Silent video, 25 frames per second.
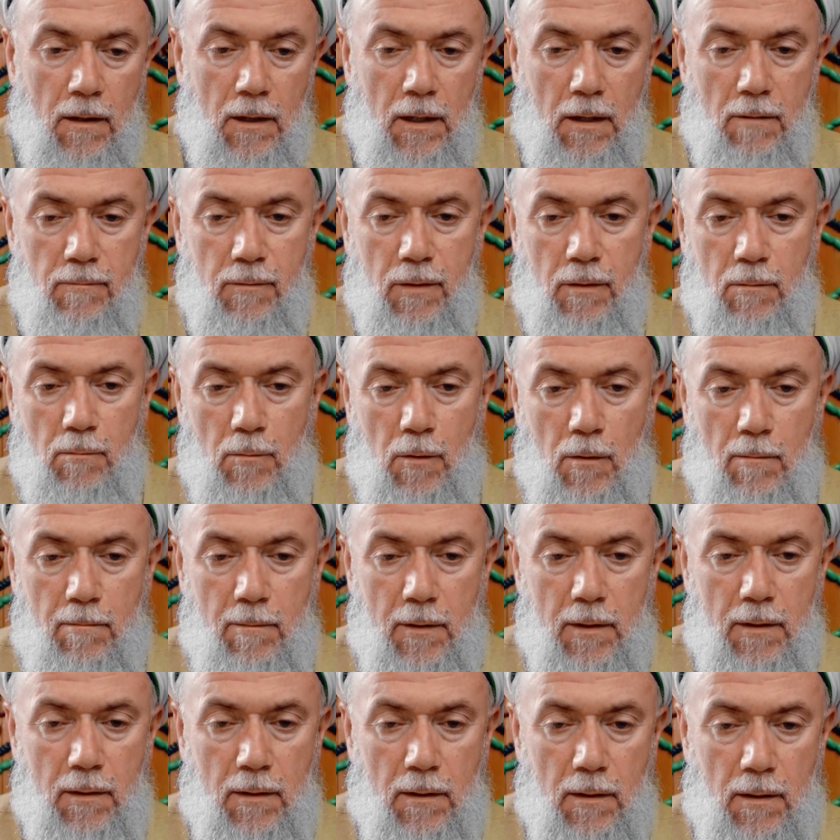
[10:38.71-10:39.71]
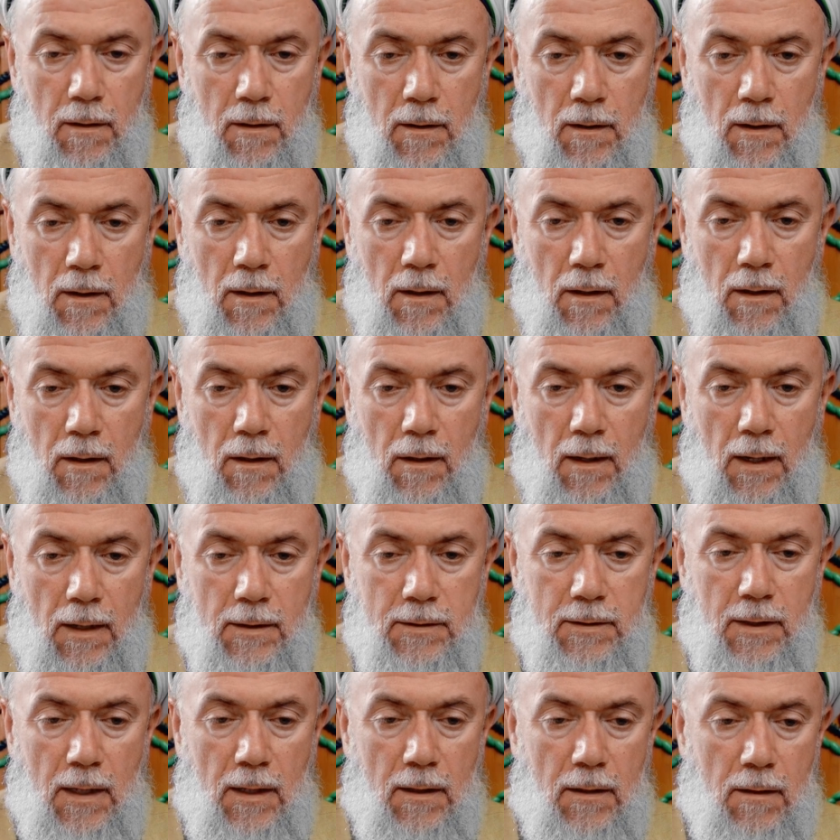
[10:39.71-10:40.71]
Even mu'min,
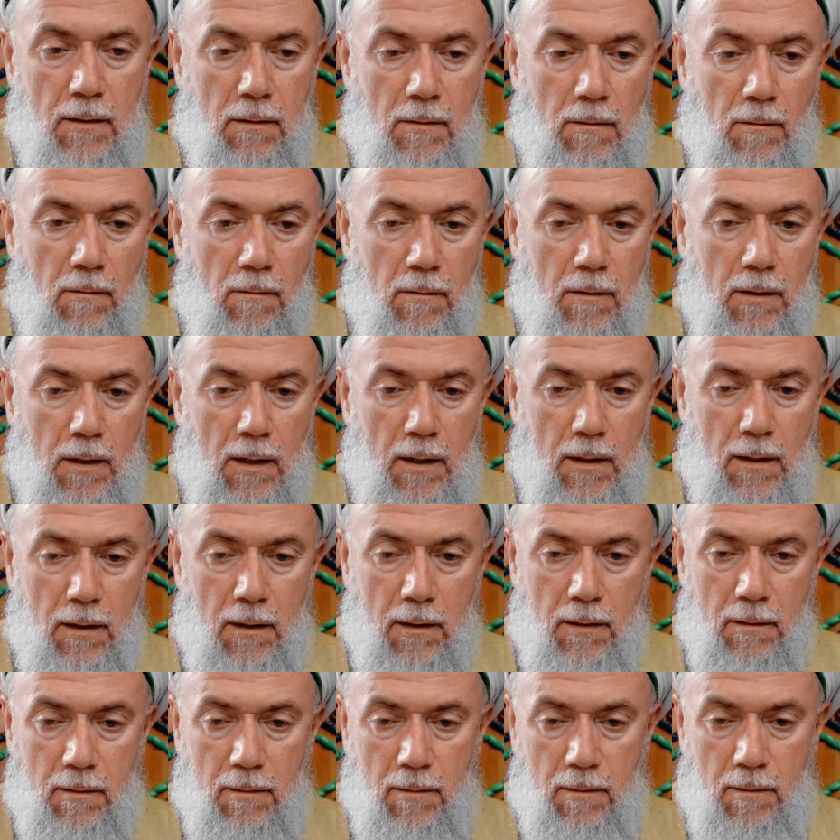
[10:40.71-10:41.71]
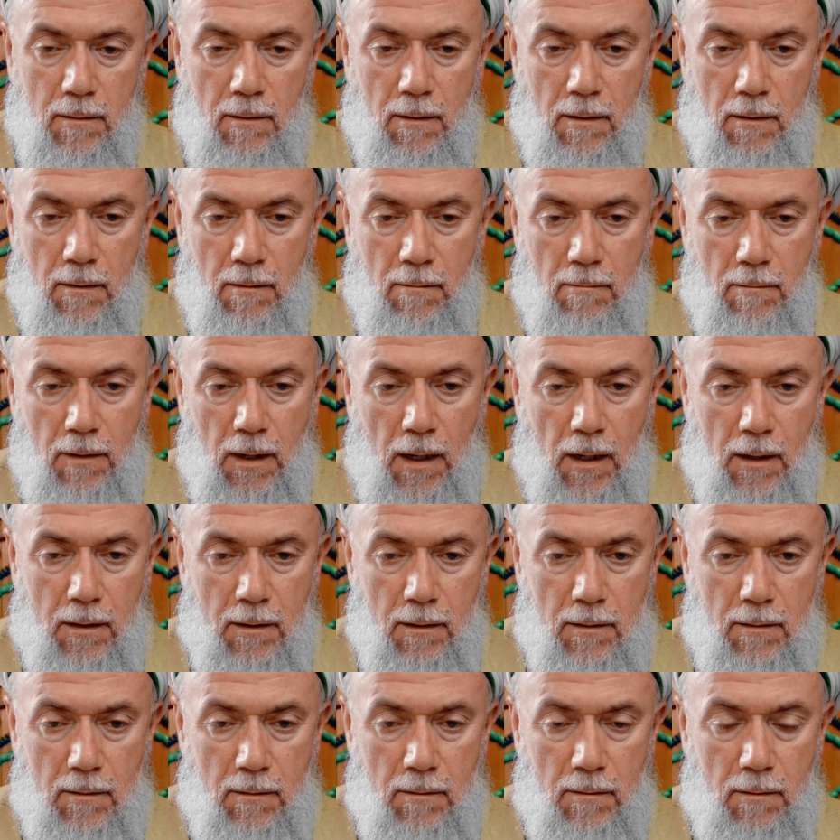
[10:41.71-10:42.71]
they said, okay, we
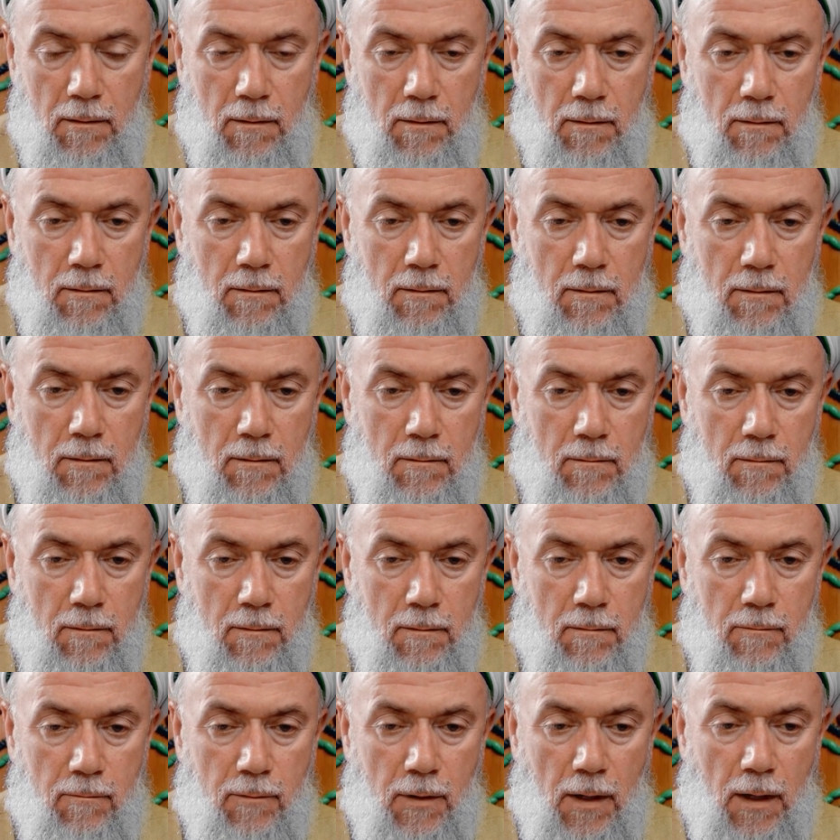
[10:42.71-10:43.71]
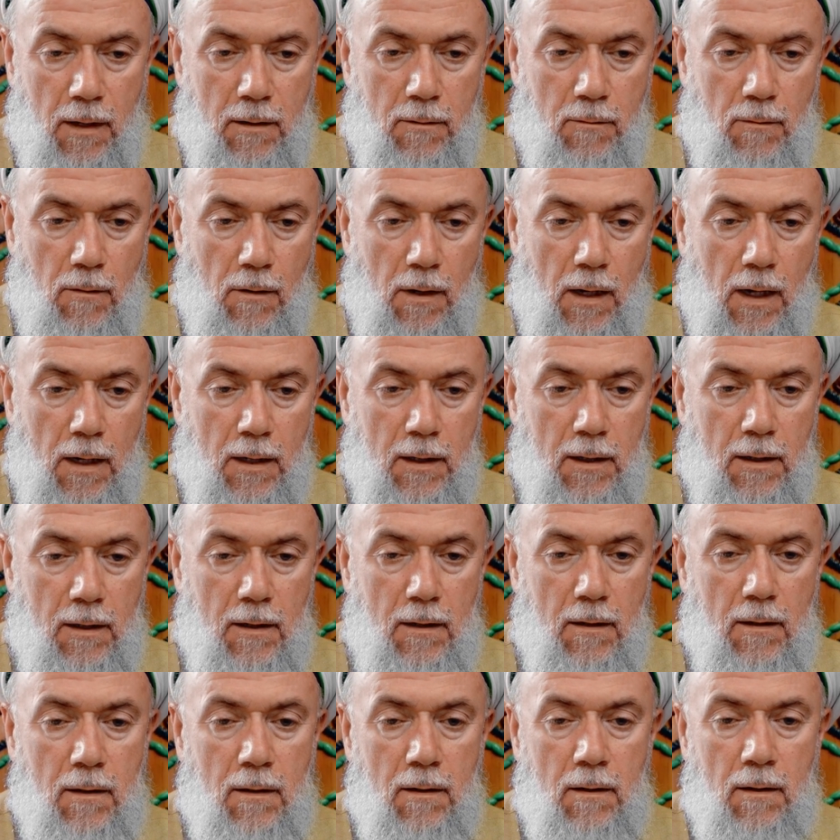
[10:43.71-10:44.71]
are in no
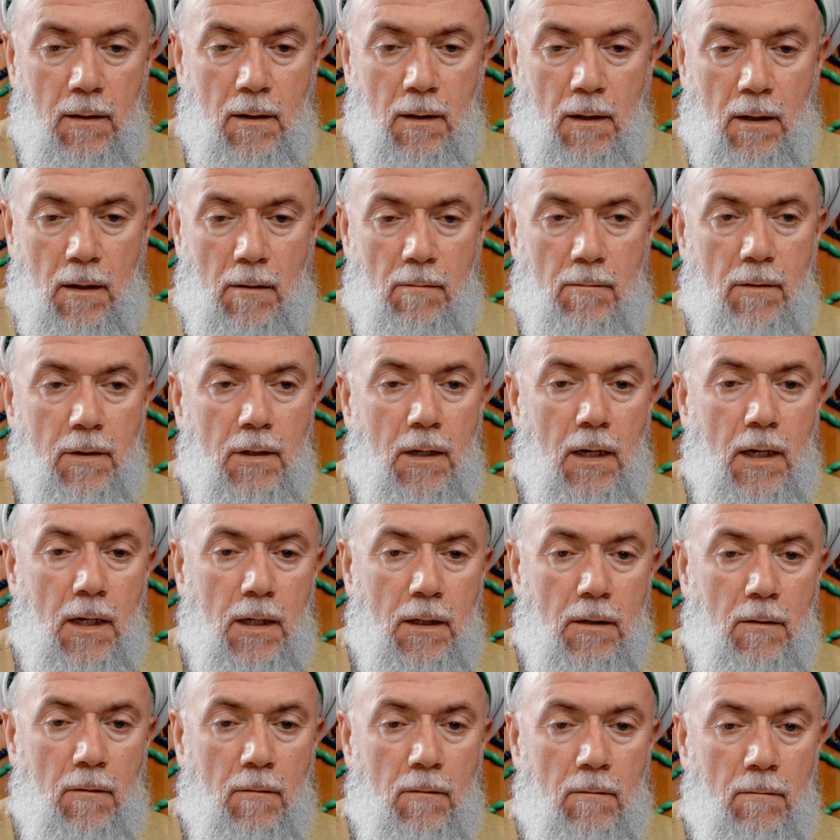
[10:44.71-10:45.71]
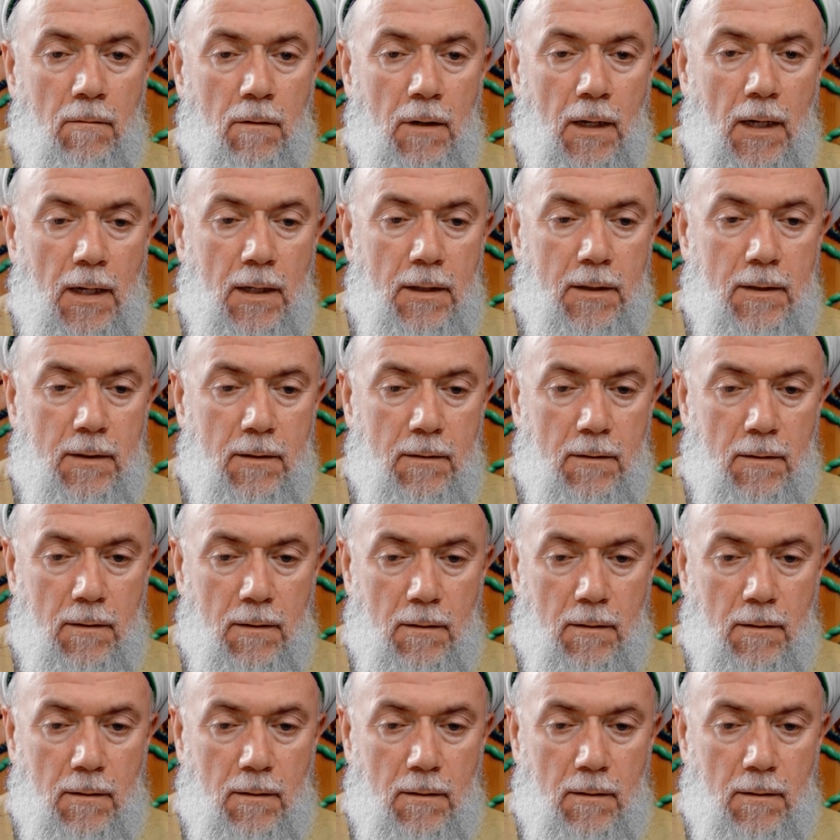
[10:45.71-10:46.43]
hurry, we can go late.